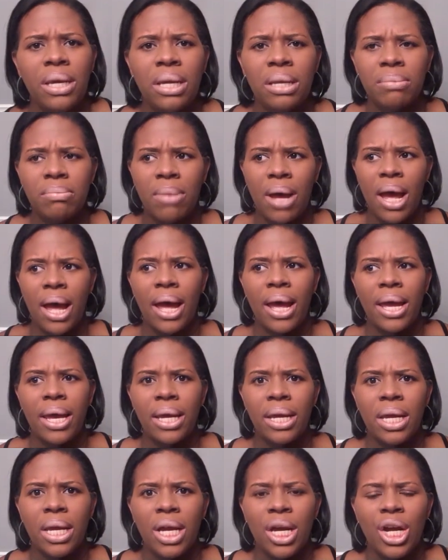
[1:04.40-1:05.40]
in
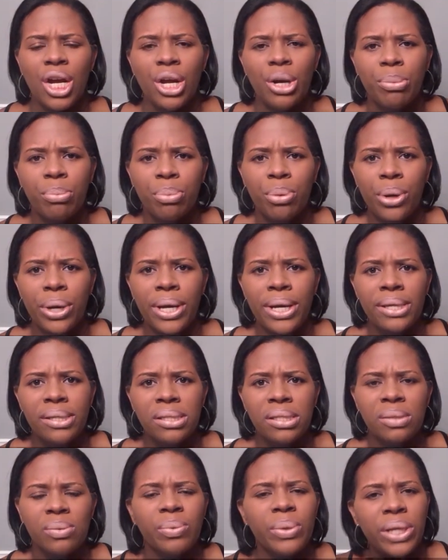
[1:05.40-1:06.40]
my
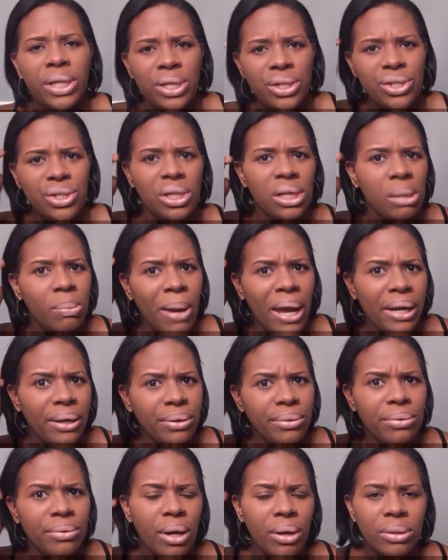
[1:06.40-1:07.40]
breasts, which anybody
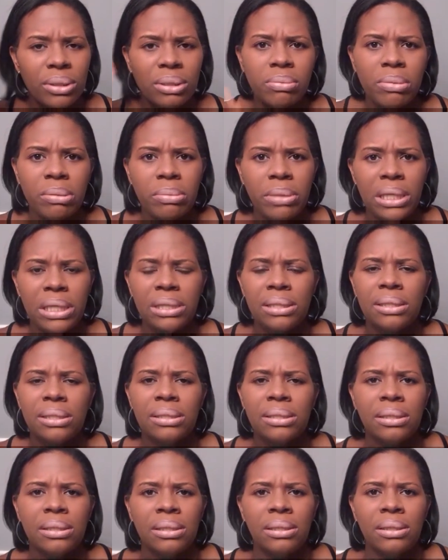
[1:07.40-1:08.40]
who knows me
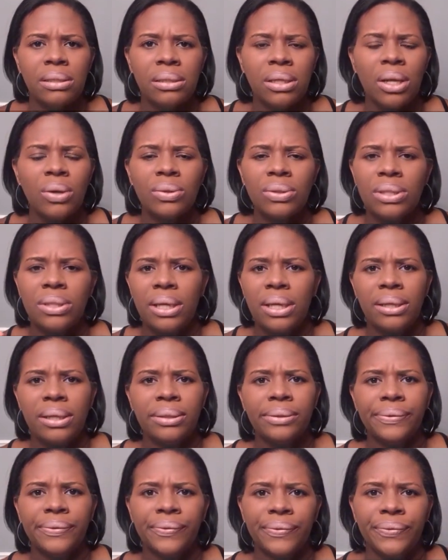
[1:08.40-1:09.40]
knows
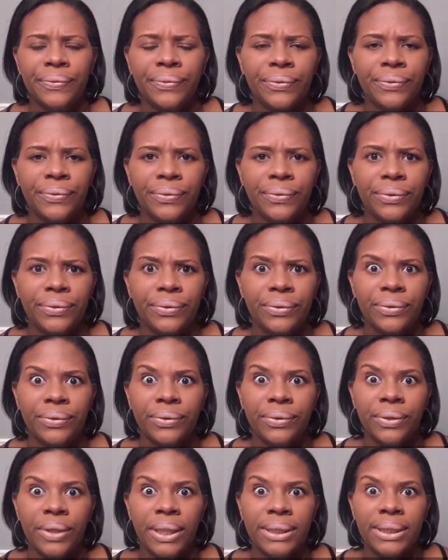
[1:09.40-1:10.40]
that
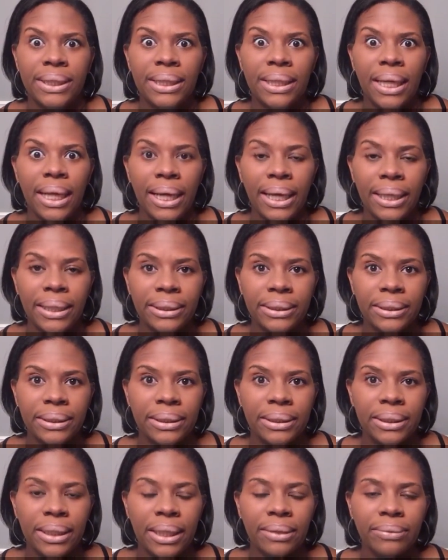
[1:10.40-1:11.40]
that's a lot
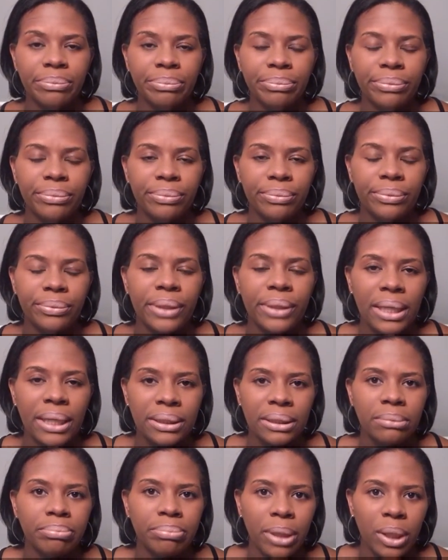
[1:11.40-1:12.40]
because I've got
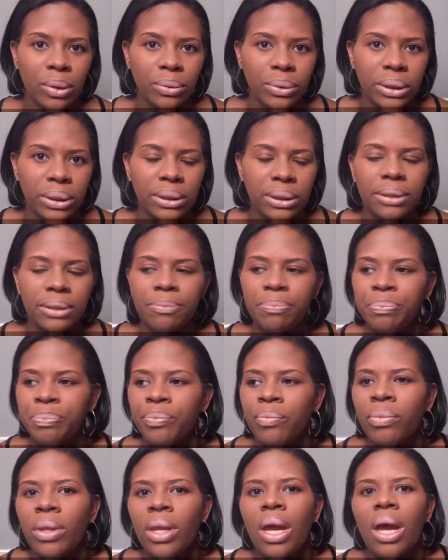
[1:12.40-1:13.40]
some boulders.
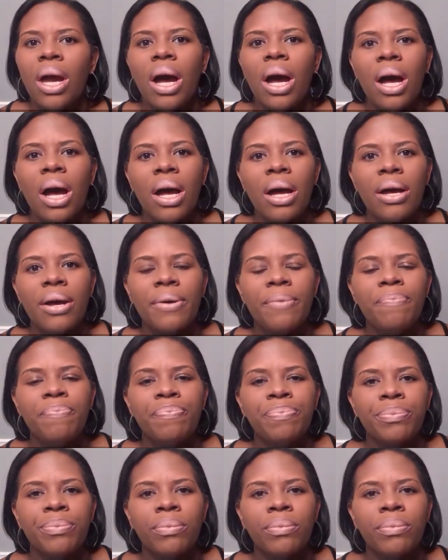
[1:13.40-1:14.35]
I've